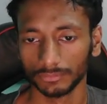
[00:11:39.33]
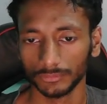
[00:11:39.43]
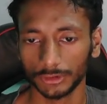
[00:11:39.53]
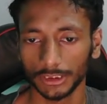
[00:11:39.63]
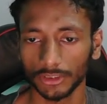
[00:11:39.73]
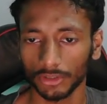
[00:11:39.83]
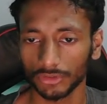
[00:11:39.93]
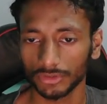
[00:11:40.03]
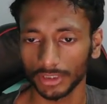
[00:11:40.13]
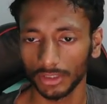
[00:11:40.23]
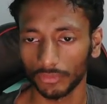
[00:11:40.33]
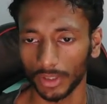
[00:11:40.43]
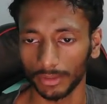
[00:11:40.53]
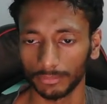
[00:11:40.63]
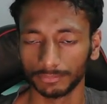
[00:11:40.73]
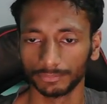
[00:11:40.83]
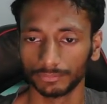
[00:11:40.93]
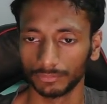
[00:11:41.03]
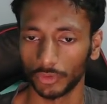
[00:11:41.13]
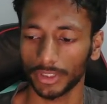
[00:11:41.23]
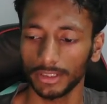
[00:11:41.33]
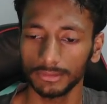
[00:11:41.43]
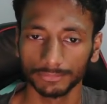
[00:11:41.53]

this is also still 1, okay.